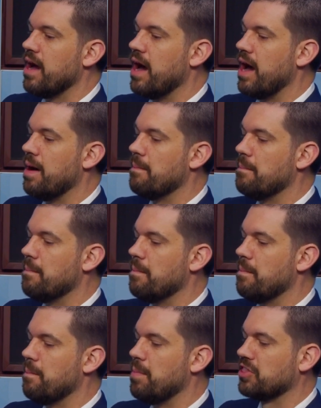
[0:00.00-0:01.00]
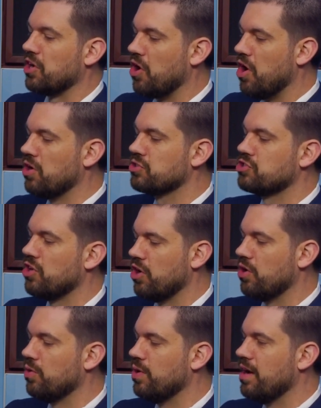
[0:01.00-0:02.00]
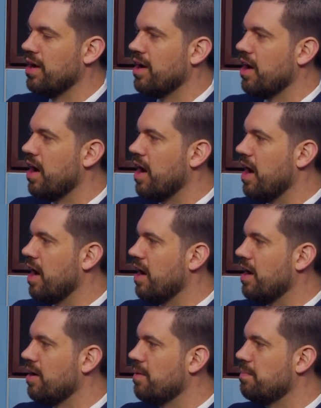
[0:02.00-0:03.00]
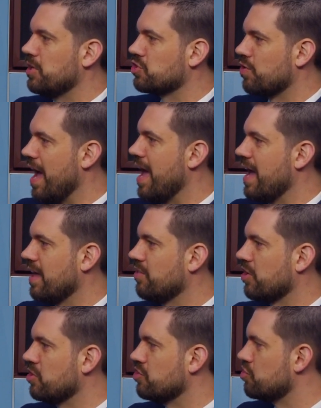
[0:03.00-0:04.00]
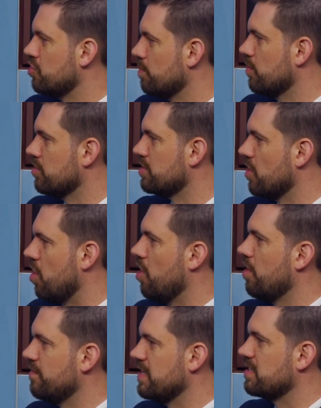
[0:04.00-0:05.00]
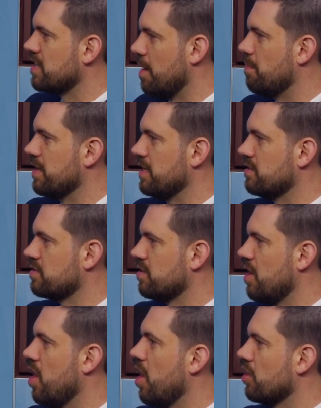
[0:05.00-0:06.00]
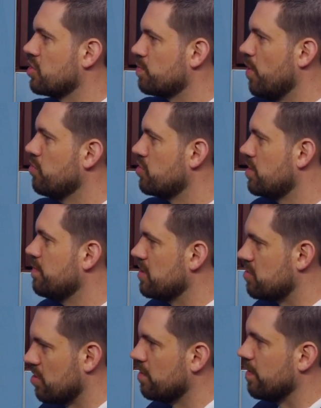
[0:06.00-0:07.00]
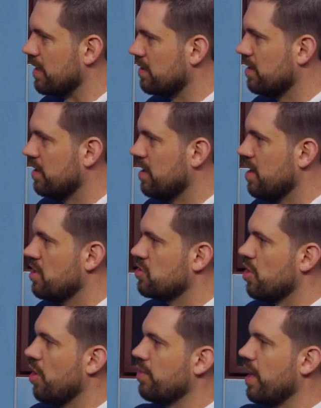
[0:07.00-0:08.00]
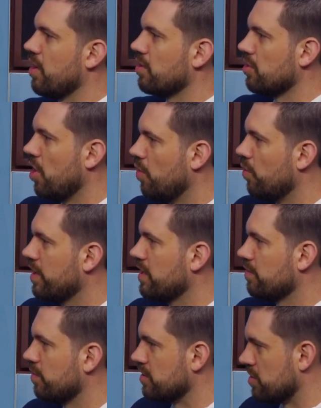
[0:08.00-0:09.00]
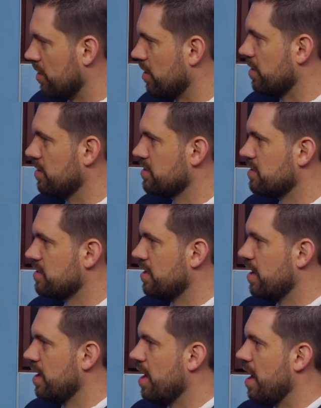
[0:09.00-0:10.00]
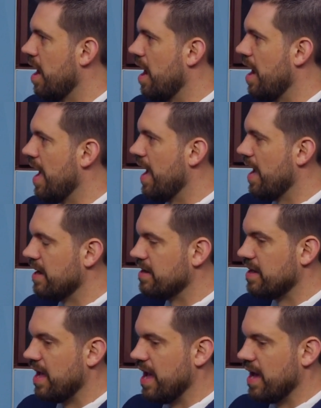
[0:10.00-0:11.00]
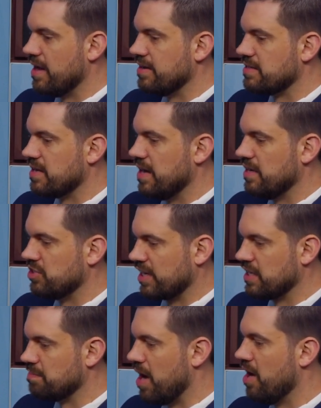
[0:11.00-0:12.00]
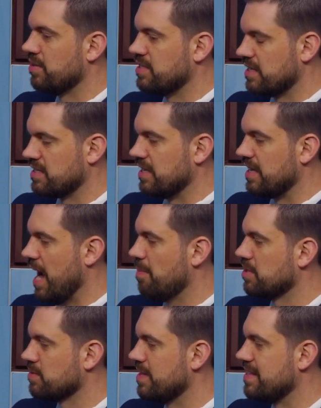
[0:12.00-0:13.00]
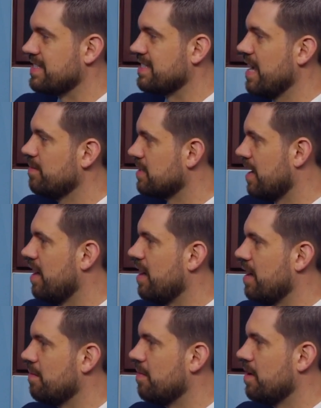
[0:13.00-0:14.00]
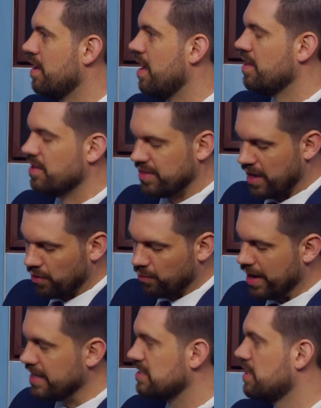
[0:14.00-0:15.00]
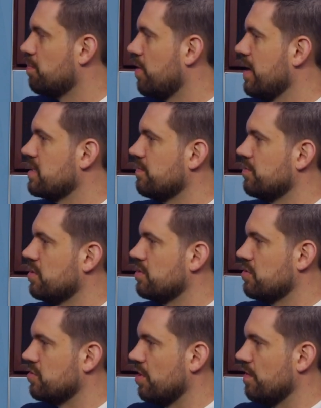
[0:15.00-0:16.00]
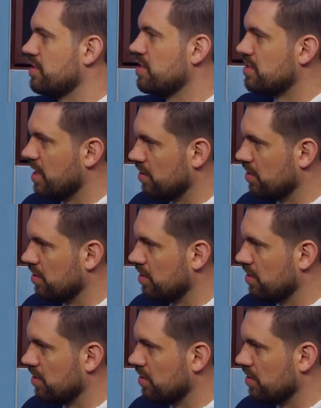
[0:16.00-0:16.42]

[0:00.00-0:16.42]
But they're also betraying the consumers that all of these companies are supposed to be serving. So they are lowering the returns and injecting politics into capitalism at the same time that they are raising the price of goods and services.